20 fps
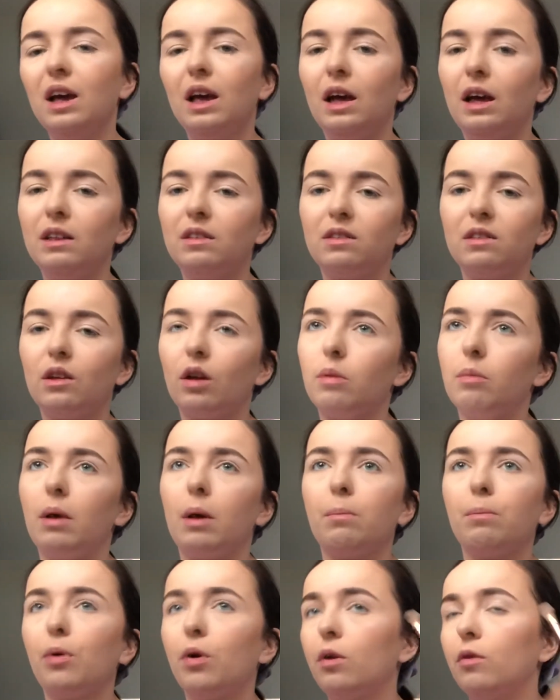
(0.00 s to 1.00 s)
it's not my
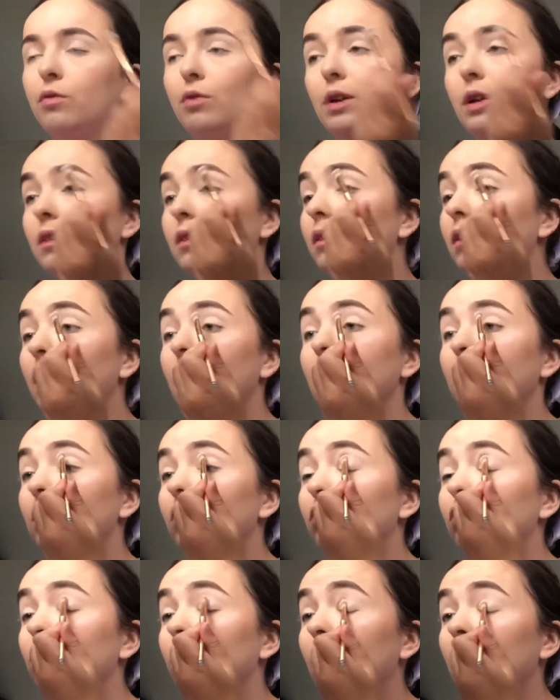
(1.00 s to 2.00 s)
perfect setting
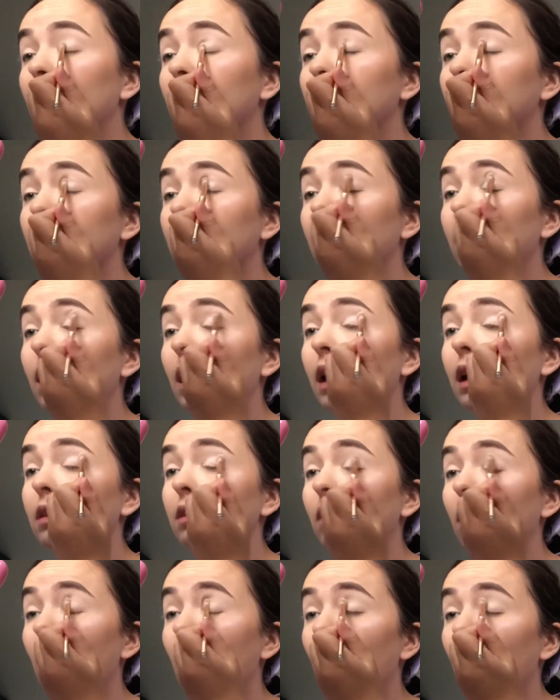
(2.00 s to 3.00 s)
shade at
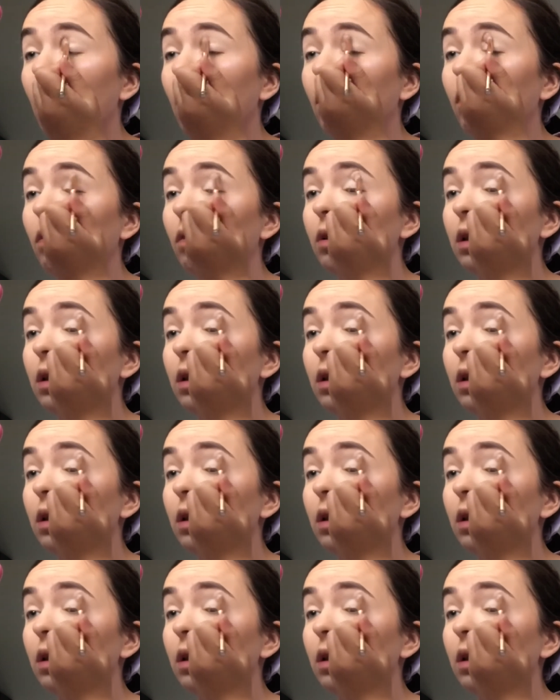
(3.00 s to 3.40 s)
all.